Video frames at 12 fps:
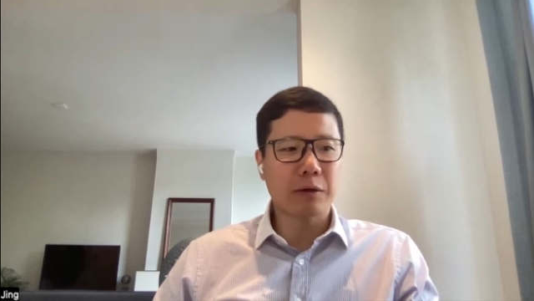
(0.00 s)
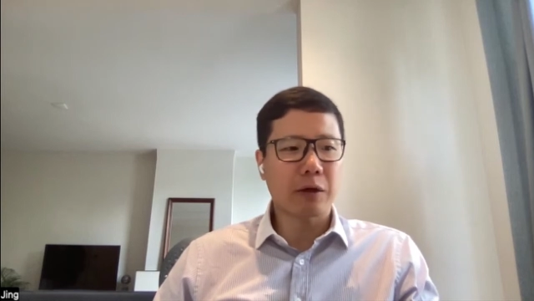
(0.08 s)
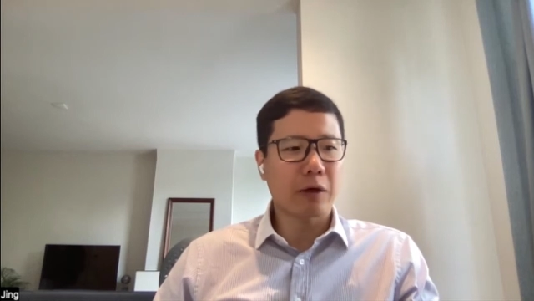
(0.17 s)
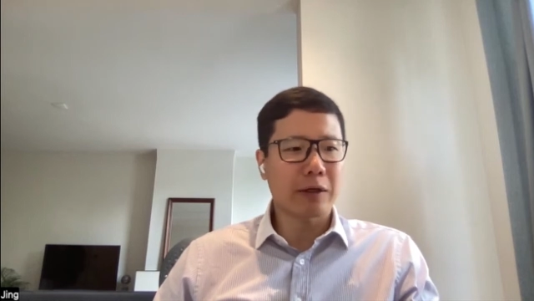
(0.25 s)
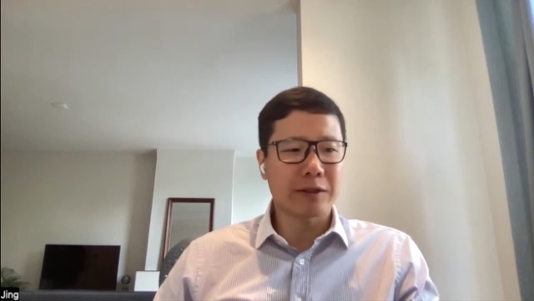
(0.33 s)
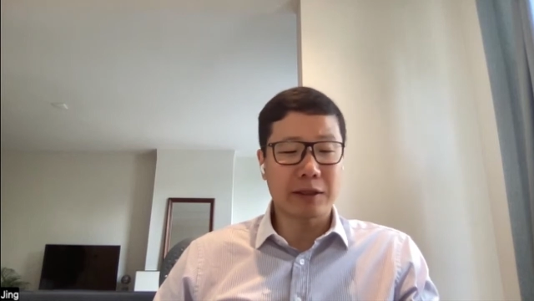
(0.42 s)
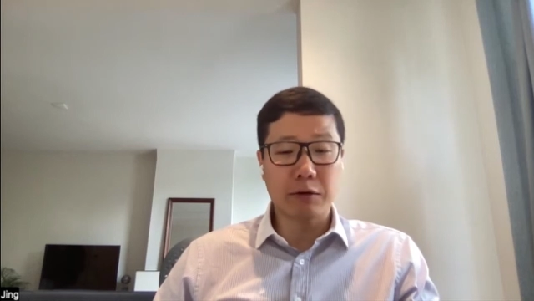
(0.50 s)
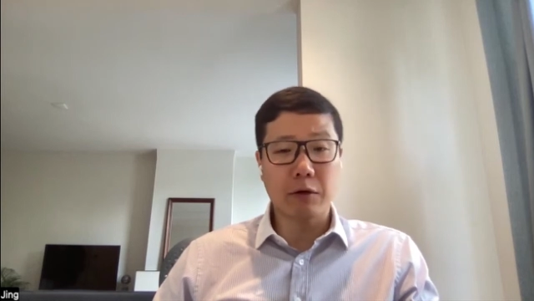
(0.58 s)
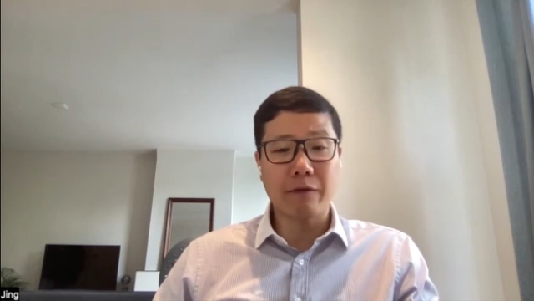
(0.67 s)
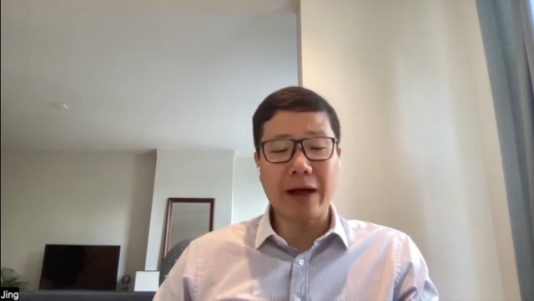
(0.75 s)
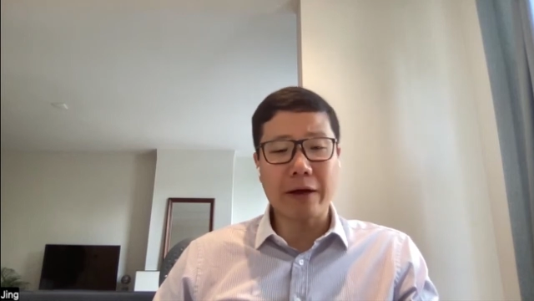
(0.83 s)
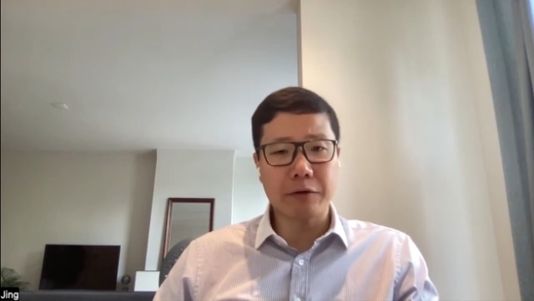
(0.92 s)
or zero
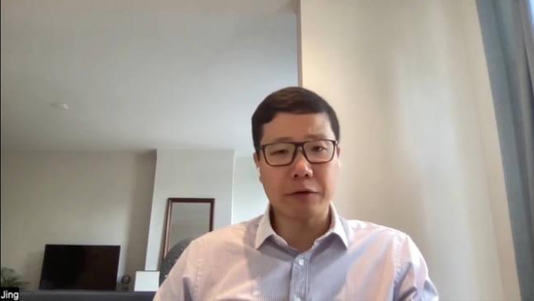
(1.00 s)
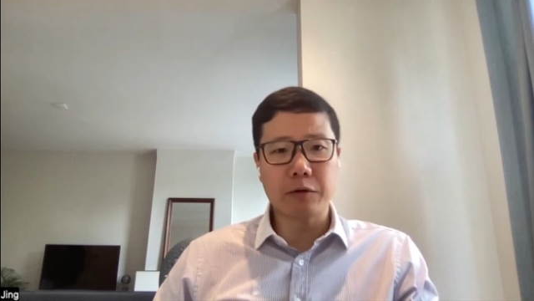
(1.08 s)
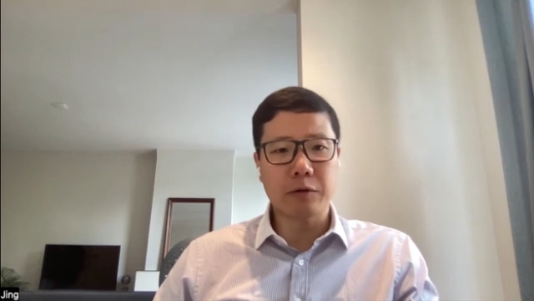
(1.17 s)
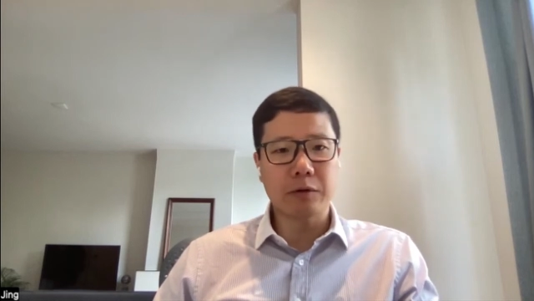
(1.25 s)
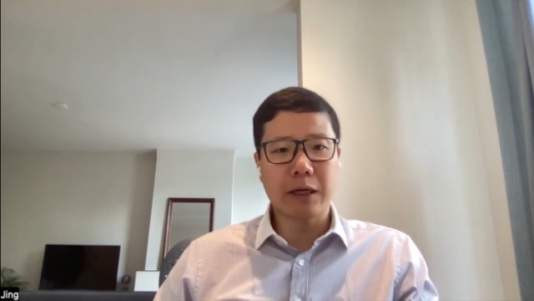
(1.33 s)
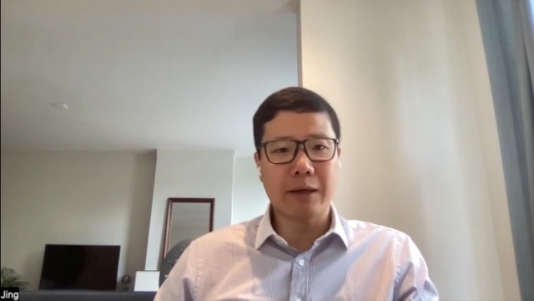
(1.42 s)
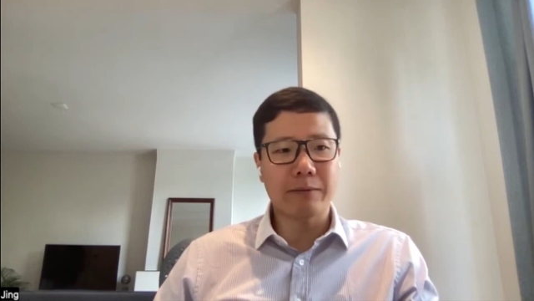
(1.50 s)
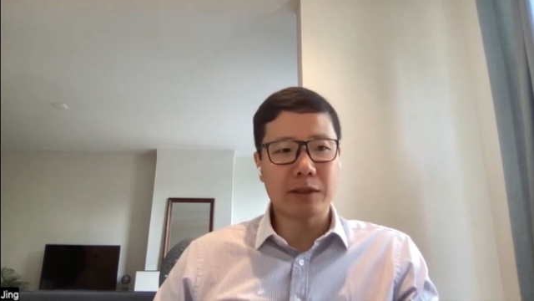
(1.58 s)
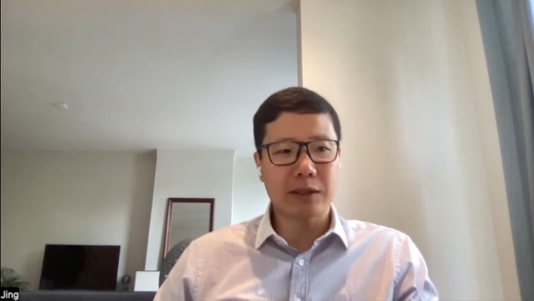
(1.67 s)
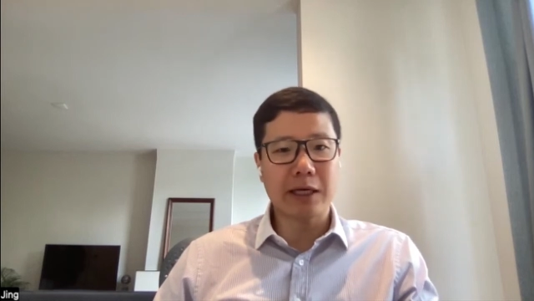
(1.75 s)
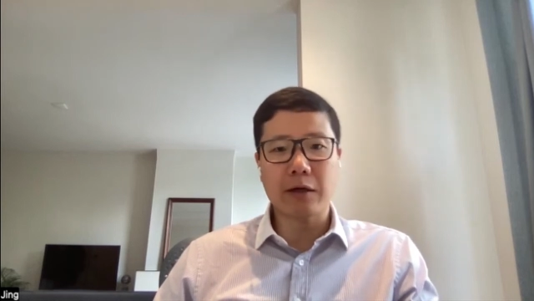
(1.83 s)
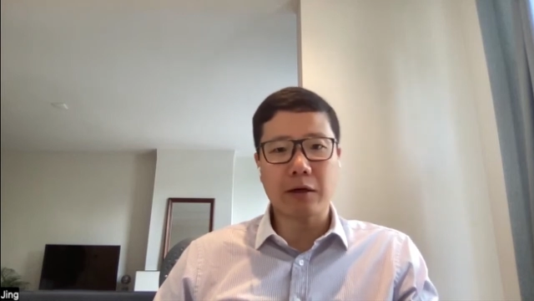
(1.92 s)
value,
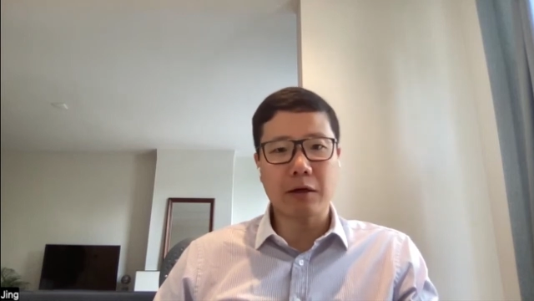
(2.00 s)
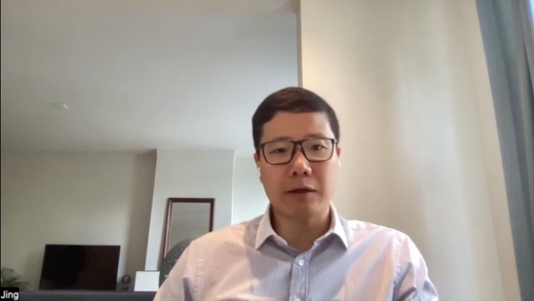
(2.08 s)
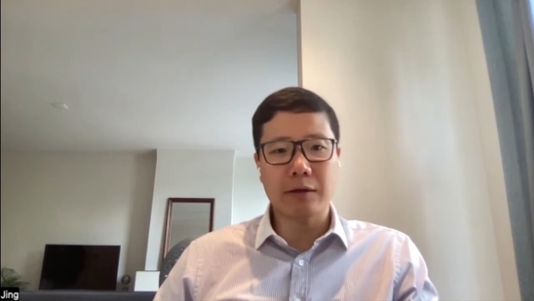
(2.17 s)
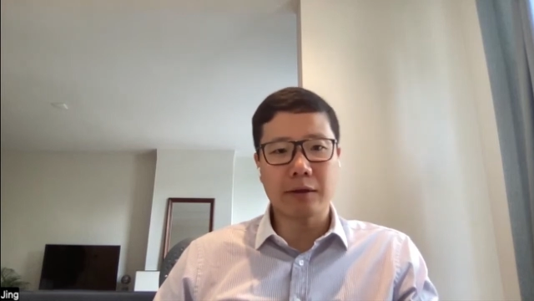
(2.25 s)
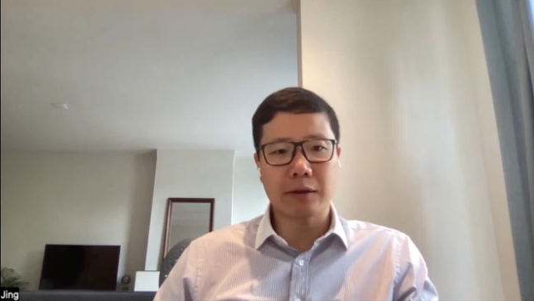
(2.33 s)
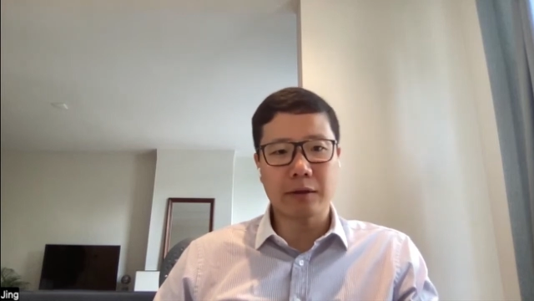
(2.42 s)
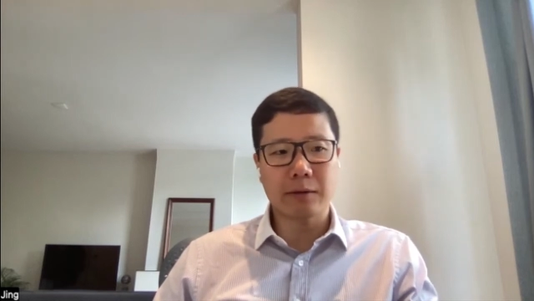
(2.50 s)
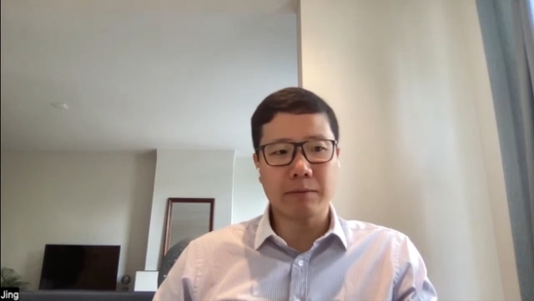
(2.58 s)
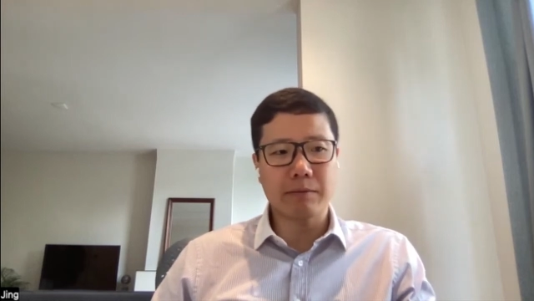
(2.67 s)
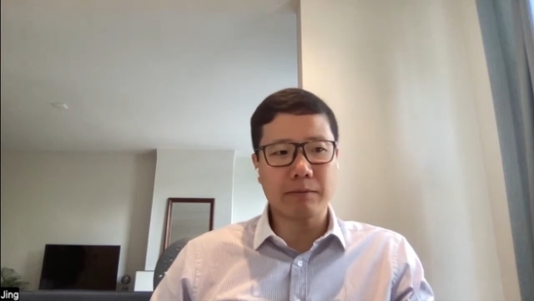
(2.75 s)
just taking on the